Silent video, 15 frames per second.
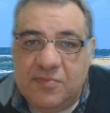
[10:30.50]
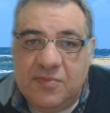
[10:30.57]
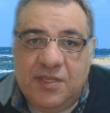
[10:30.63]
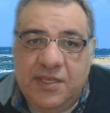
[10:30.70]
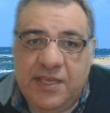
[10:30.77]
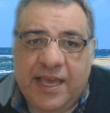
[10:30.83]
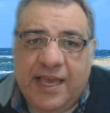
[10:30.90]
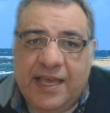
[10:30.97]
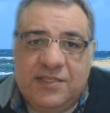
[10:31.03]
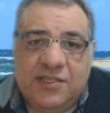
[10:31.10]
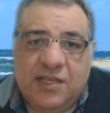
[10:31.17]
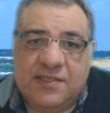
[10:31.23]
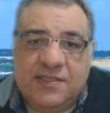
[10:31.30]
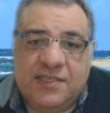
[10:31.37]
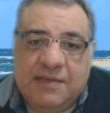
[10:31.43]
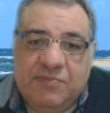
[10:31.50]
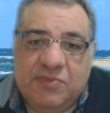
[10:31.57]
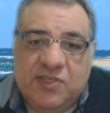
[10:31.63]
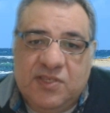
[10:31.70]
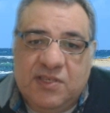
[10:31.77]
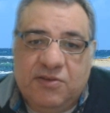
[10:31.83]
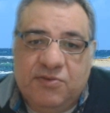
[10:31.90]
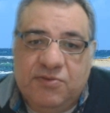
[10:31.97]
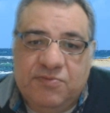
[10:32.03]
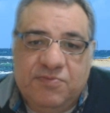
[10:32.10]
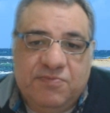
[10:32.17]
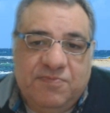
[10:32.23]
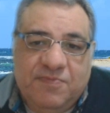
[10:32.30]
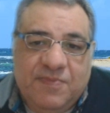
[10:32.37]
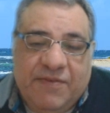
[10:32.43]
yeah, it does seem as
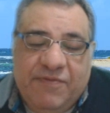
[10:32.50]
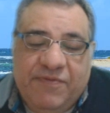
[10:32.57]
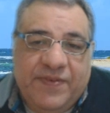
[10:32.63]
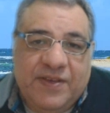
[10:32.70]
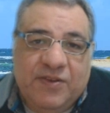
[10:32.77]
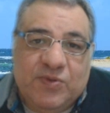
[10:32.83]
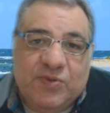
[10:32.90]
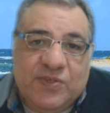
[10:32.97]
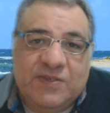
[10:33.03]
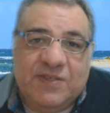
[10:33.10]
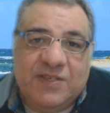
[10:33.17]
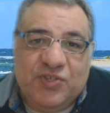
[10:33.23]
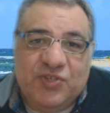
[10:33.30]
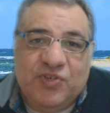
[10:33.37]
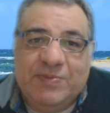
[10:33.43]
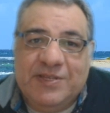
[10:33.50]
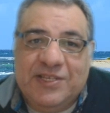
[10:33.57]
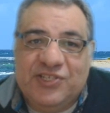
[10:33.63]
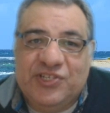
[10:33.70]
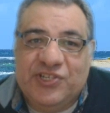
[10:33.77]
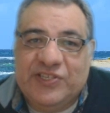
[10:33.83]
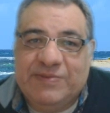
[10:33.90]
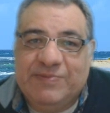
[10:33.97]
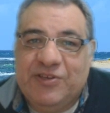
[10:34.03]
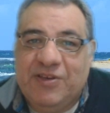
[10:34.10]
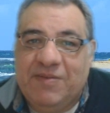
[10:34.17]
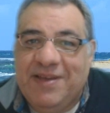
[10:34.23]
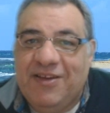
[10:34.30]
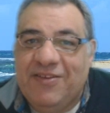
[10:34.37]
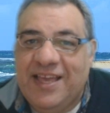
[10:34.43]
though everything was extremely legitimate
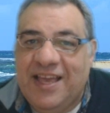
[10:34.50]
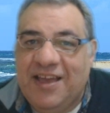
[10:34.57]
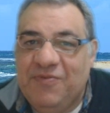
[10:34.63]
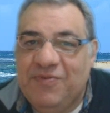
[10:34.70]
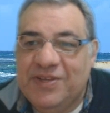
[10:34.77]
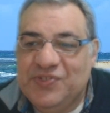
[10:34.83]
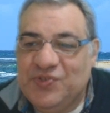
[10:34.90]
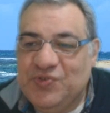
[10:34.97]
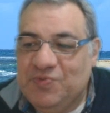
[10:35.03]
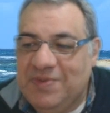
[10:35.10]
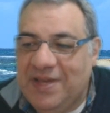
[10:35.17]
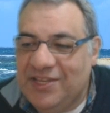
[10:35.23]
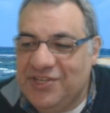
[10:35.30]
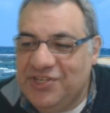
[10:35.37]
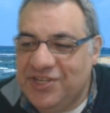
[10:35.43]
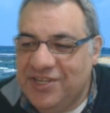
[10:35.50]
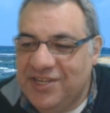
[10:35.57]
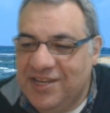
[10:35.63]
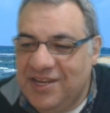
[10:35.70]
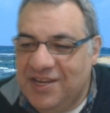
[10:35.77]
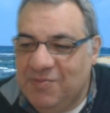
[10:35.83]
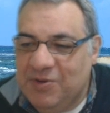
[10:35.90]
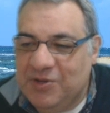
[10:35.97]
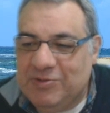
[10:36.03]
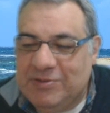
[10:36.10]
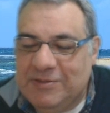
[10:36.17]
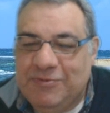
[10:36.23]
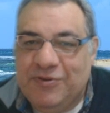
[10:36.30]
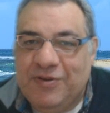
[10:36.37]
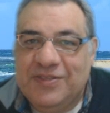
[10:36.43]
about that original match, which
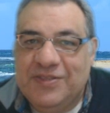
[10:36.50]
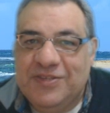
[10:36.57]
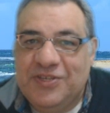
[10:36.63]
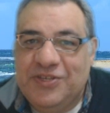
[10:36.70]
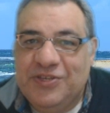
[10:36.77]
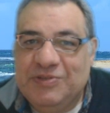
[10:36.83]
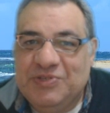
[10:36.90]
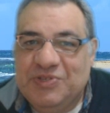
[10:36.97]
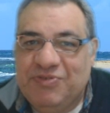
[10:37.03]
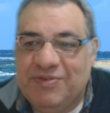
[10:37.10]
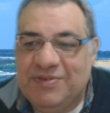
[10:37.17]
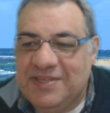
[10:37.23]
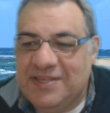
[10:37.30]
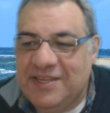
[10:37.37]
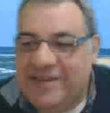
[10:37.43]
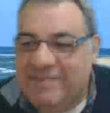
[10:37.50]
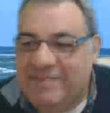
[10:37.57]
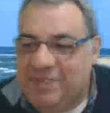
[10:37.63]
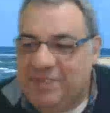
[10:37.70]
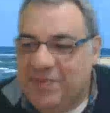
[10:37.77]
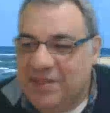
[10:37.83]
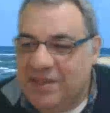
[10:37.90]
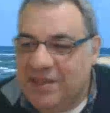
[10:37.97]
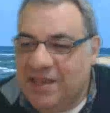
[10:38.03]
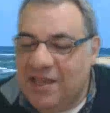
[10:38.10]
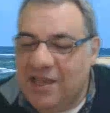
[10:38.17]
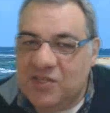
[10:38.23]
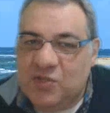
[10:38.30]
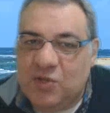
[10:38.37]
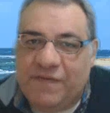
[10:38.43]
was put under huge scrutiny.
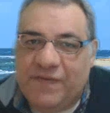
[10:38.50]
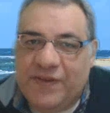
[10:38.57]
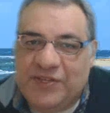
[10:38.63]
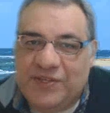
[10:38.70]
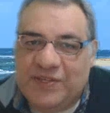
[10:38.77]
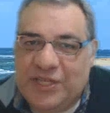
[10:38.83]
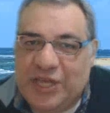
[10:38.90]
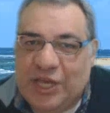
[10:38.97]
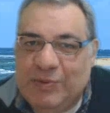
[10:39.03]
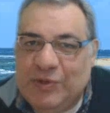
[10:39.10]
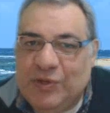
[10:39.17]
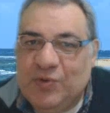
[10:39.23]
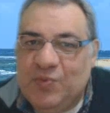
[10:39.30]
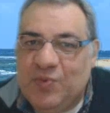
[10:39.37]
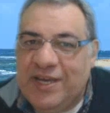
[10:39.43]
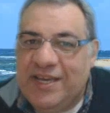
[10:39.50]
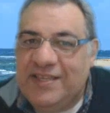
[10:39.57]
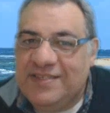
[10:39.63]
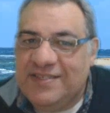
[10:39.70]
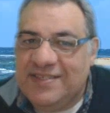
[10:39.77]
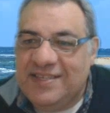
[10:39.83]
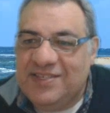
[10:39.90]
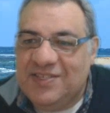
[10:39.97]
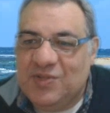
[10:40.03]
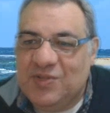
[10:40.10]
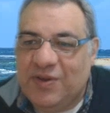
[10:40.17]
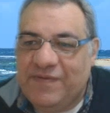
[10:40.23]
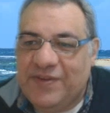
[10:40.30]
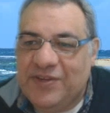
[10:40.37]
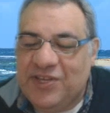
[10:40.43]
Stockfish has come a long way since
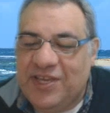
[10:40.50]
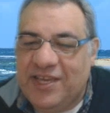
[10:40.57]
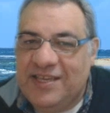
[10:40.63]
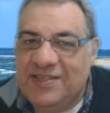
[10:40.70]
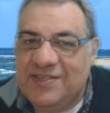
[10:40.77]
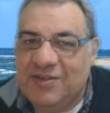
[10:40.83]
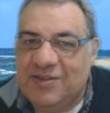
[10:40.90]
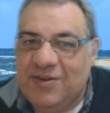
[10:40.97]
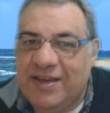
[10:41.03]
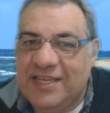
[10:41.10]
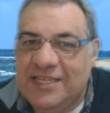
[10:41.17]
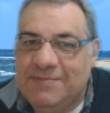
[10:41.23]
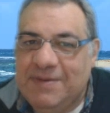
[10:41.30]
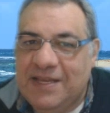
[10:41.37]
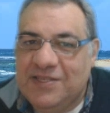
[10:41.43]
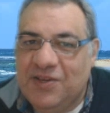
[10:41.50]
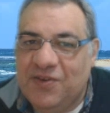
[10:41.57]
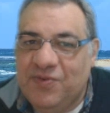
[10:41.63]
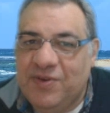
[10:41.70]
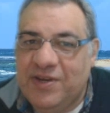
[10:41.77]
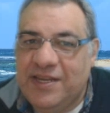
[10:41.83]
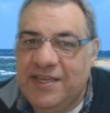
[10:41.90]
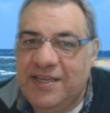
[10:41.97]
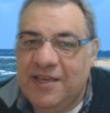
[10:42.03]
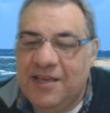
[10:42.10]
Stockfish 8, so I expect a really